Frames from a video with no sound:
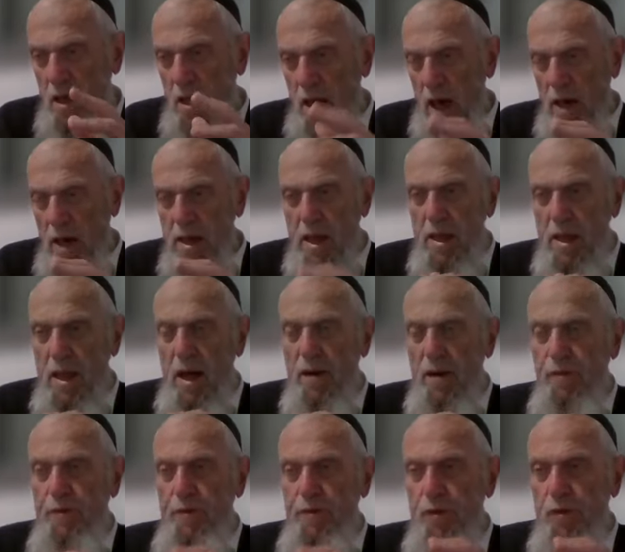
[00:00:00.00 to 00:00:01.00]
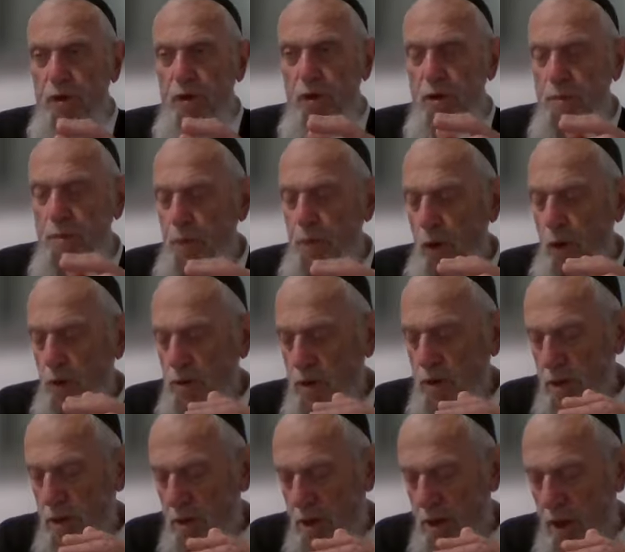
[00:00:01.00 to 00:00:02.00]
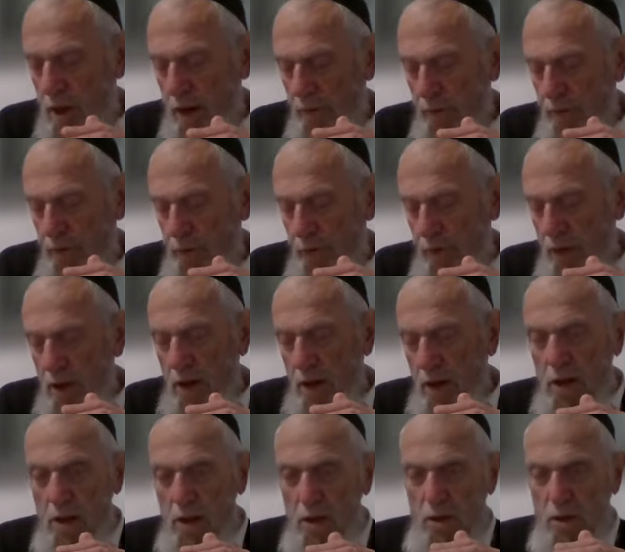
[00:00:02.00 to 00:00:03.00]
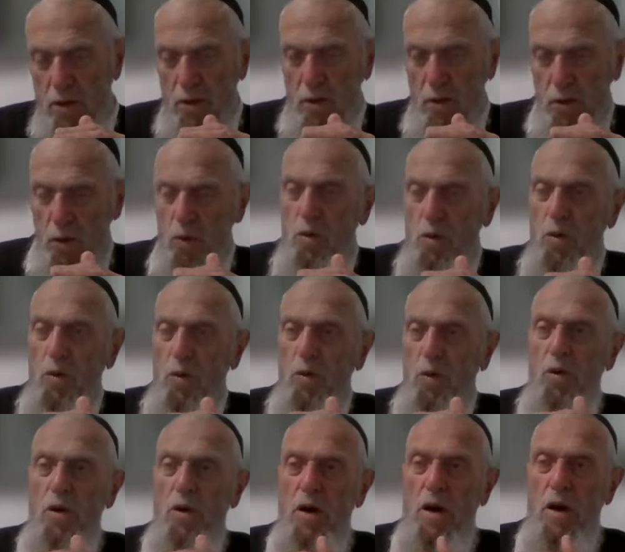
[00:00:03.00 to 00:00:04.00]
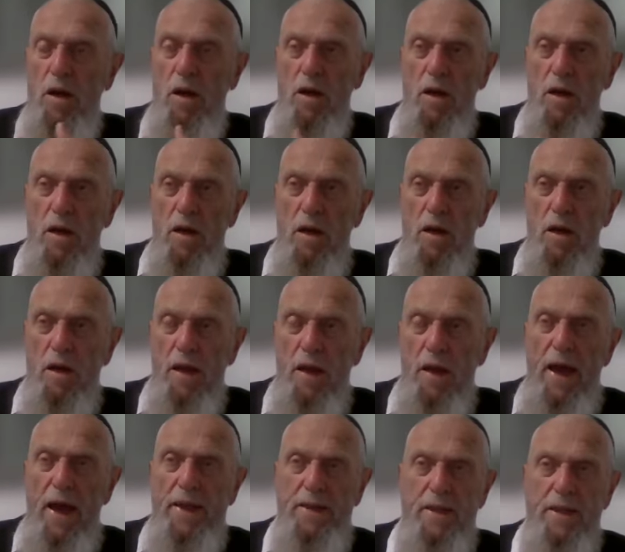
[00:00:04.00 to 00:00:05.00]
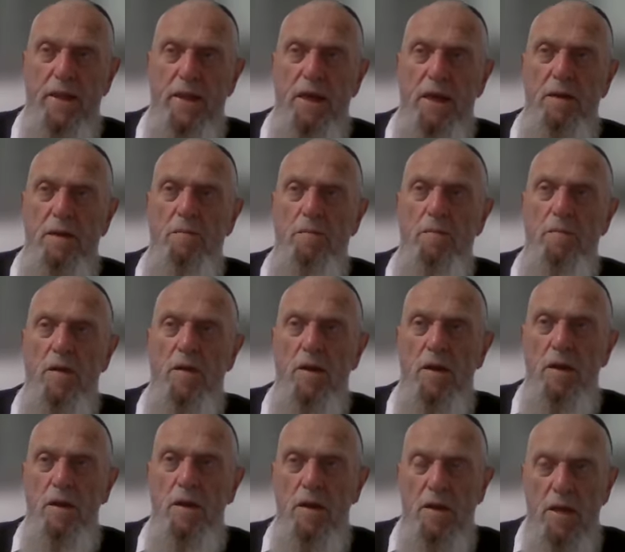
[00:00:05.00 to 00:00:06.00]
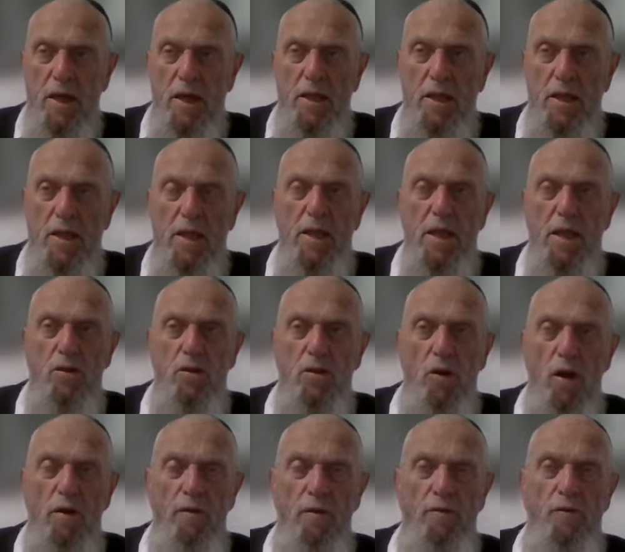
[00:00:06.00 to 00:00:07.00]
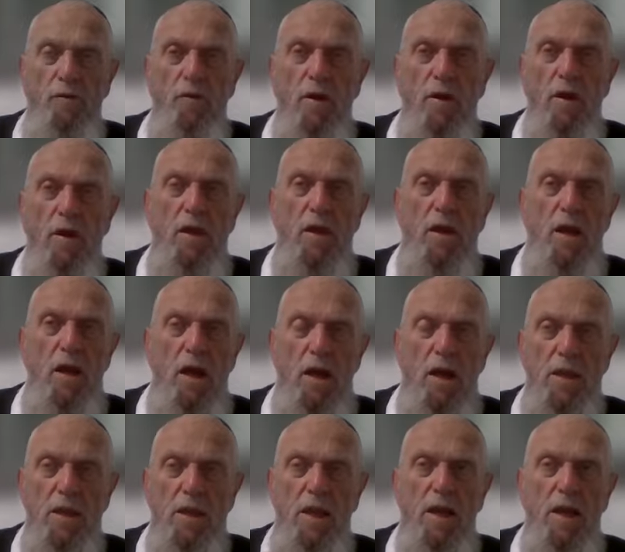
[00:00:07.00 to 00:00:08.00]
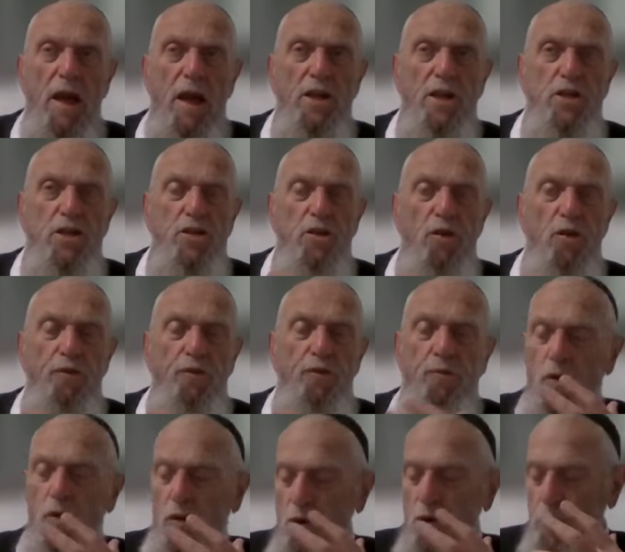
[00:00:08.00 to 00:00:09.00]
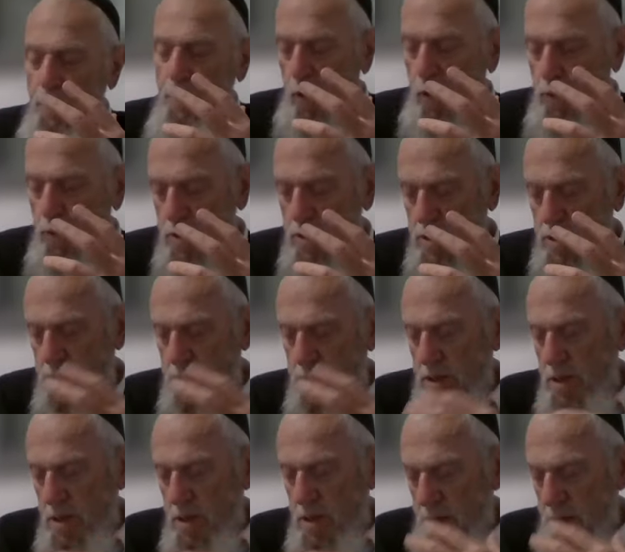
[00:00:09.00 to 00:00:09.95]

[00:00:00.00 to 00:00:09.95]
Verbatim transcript: high enough or important enough to get him he needed to have a delegation of more importance.